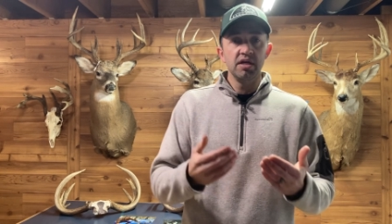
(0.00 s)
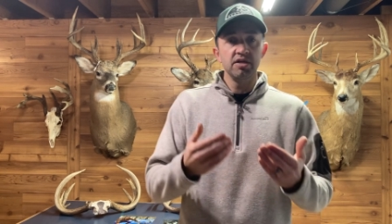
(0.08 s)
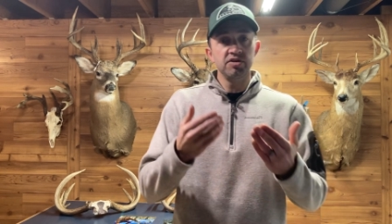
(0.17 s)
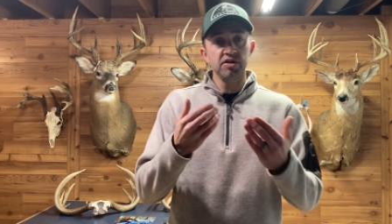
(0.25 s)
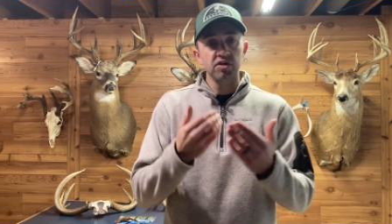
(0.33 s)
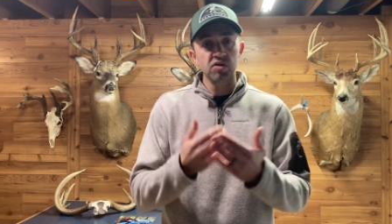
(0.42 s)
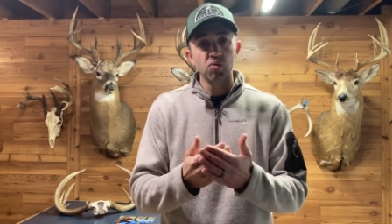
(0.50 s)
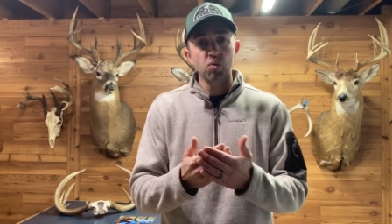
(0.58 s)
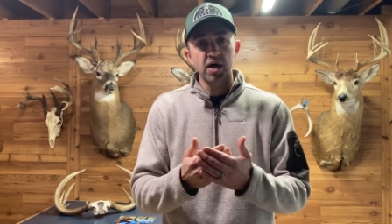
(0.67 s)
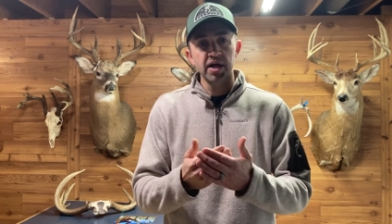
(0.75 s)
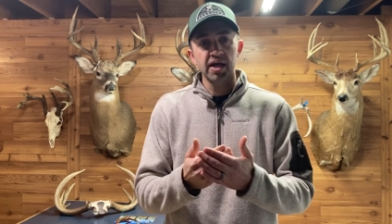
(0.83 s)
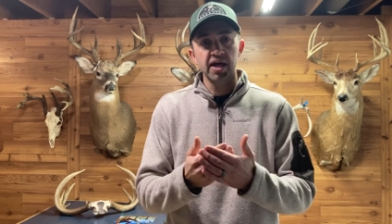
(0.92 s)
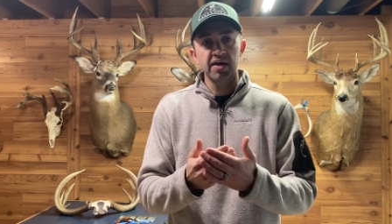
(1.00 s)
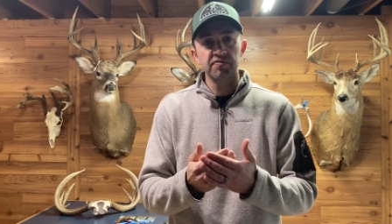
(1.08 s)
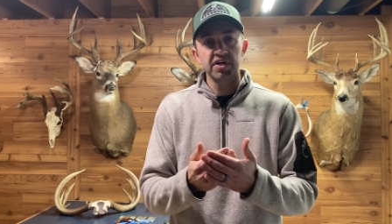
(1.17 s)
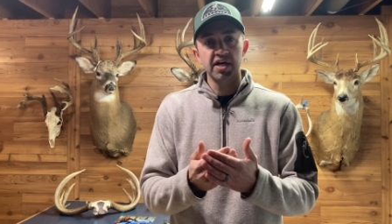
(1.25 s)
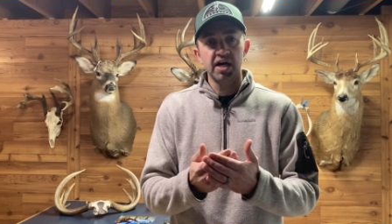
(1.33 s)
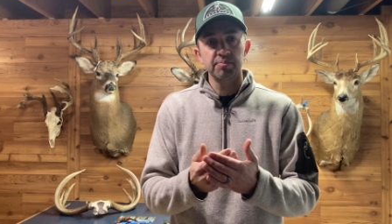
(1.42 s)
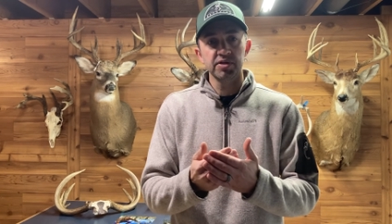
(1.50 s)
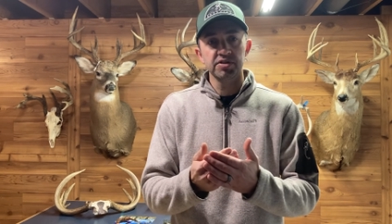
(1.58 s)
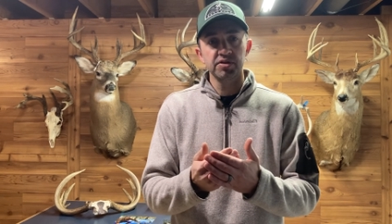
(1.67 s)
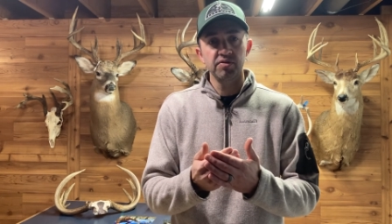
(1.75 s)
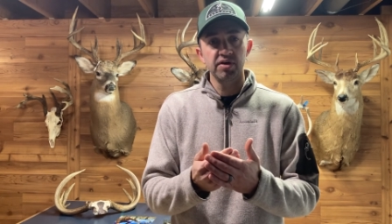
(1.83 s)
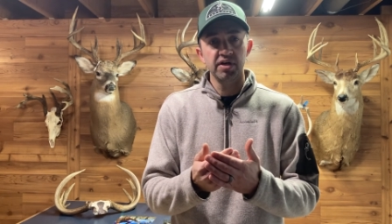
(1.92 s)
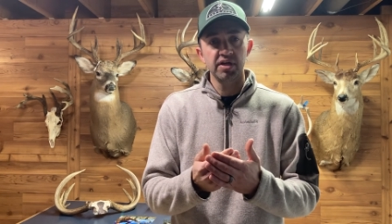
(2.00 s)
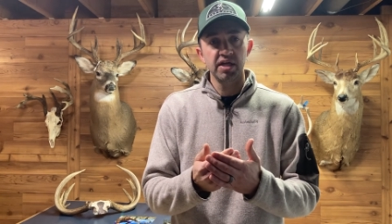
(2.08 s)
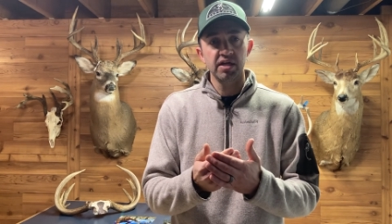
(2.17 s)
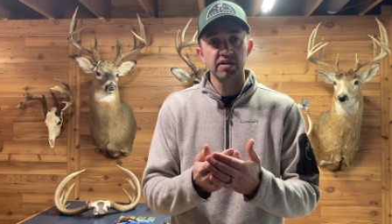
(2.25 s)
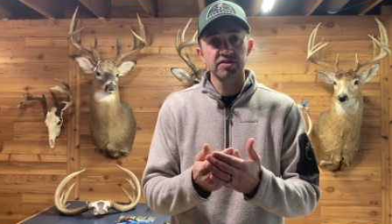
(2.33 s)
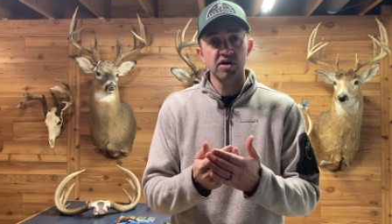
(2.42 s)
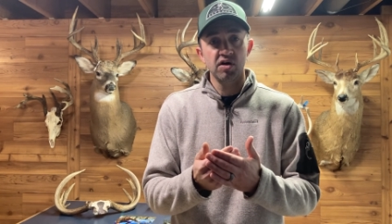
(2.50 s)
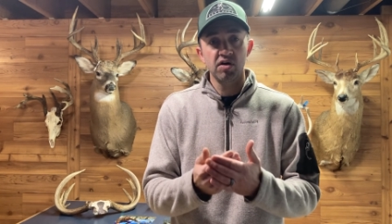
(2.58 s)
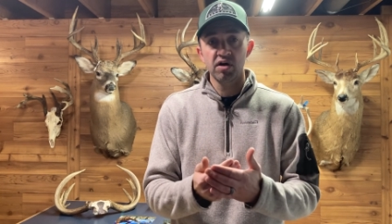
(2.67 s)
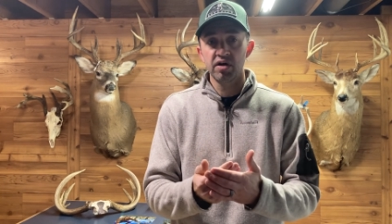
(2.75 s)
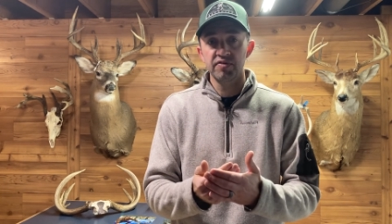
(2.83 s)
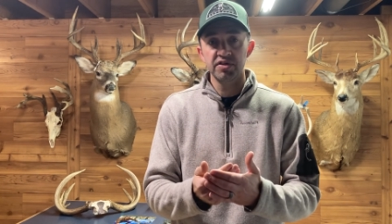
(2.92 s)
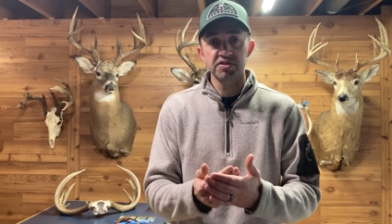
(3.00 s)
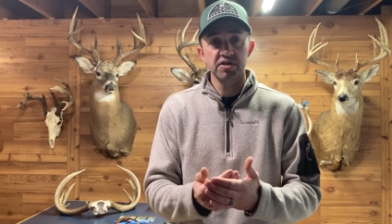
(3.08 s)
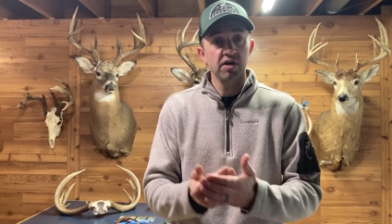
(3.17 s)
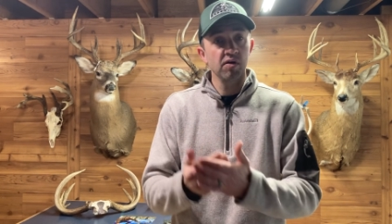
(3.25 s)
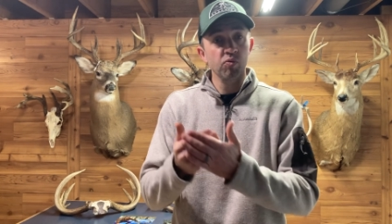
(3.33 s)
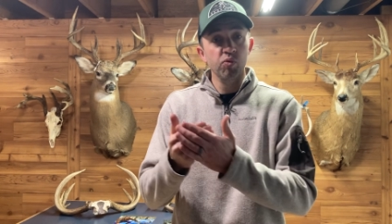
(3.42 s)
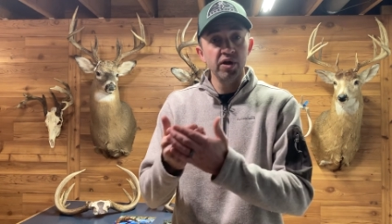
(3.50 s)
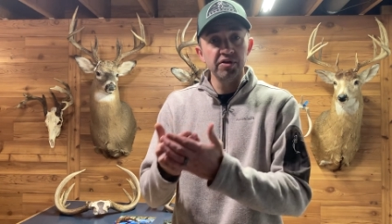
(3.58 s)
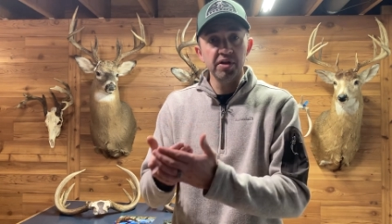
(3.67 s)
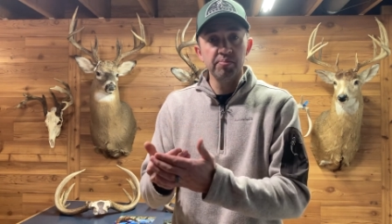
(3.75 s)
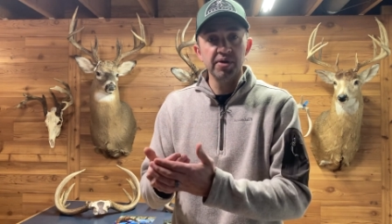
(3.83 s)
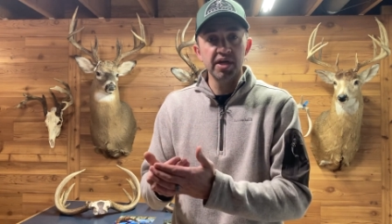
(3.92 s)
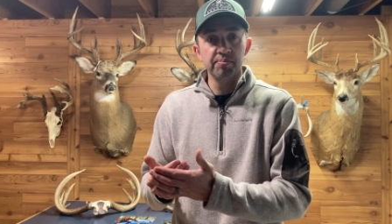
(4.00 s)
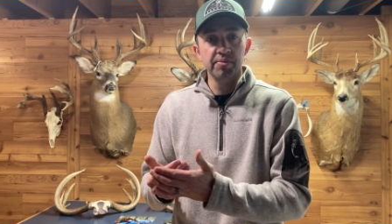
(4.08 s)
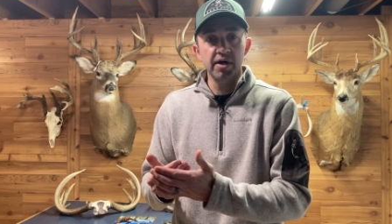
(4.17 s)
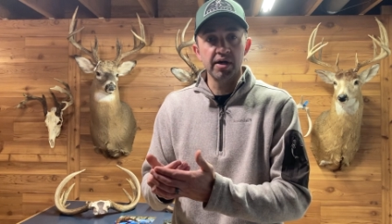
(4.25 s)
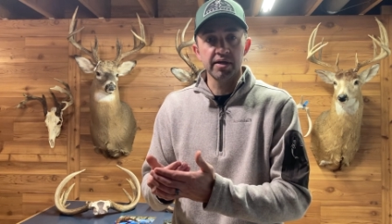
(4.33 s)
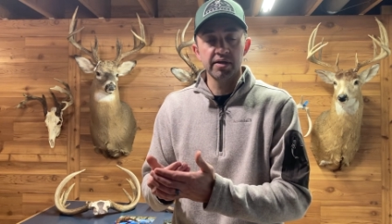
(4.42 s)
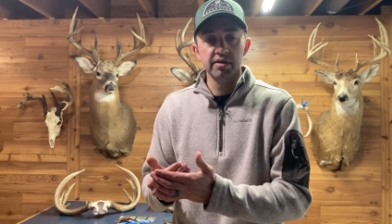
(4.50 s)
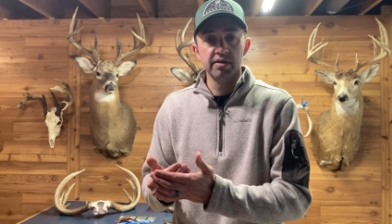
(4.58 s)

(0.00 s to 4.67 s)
Do you want to have the opportunity to harvest a really big buck?